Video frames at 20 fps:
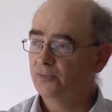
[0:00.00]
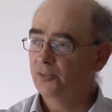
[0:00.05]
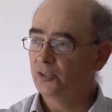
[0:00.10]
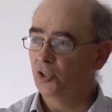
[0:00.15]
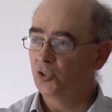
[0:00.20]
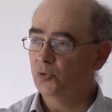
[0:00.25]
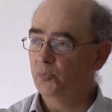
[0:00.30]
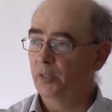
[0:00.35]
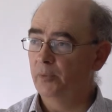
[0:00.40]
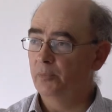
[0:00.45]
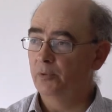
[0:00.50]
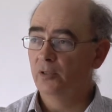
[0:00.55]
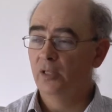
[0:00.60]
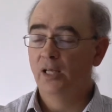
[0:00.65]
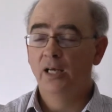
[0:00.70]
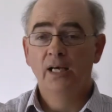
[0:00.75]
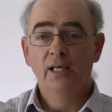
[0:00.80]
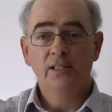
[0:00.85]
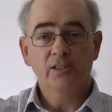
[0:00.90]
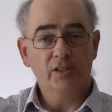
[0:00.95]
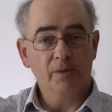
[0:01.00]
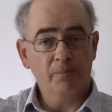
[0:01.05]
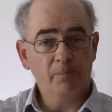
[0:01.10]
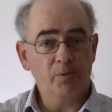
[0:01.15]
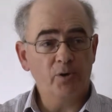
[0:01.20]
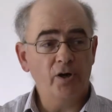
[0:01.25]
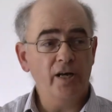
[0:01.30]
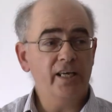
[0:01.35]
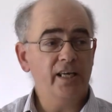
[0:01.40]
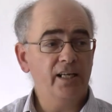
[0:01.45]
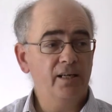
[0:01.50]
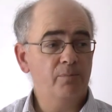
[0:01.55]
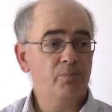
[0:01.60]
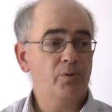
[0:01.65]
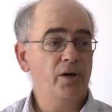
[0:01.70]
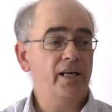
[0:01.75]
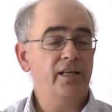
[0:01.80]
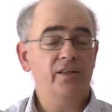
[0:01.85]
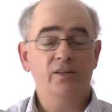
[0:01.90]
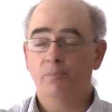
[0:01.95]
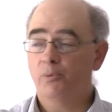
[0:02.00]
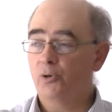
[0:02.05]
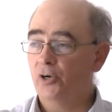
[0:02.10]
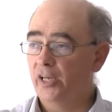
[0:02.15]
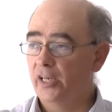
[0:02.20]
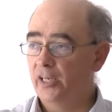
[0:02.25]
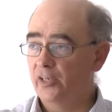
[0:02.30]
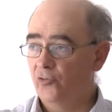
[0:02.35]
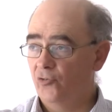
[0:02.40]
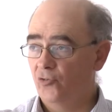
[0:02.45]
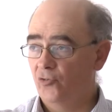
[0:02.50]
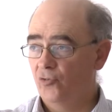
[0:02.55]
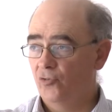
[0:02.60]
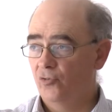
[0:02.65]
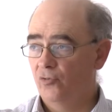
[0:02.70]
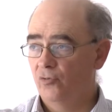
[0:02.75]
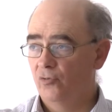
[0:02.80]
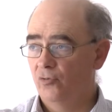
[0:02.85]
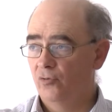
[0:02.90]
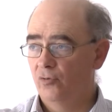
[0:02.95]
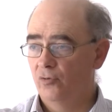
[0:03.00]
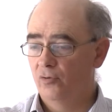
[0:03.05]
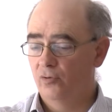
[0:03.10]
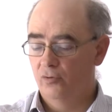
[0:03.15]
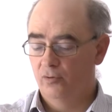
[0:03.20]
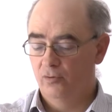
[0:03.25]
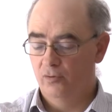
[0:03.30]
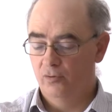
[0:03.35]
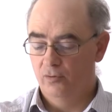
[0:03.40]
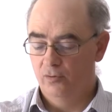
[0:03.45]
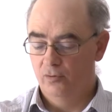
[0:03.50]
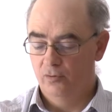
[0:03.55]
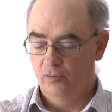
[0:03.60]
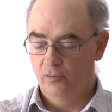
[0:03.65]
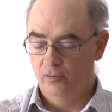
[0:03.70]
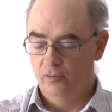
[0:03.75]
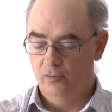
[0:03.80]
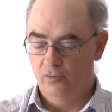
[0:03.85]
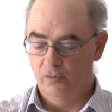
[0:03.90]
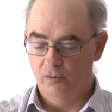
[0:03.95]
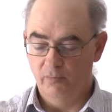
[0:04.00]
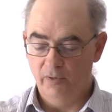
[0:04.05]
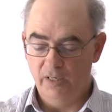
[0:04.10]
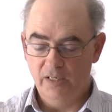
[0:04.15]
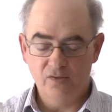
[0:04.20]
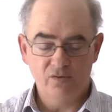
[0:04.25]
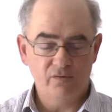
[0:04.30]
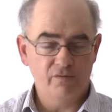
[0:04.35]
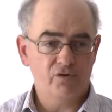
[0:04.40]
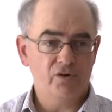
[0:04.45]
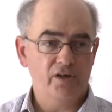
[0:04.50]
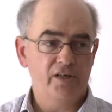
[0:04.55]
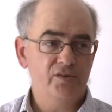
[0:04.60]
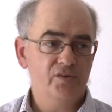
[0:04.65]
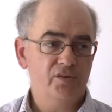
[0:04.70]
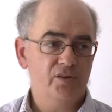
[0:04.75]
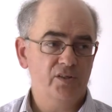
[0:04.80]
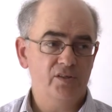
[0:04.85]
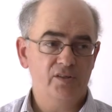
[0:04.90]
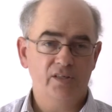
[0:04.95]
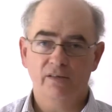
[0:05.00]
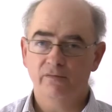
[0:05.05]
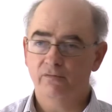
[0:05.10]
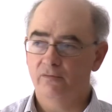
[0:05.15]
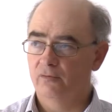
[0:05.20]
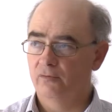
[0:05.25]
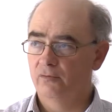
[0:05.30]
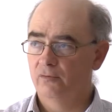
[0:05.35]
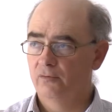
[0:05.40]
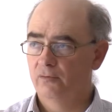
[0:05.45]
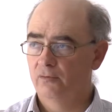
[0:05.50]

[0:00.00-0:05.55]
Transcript: God's people, to the breaking of bread and the prayers, the means of grace that he's given.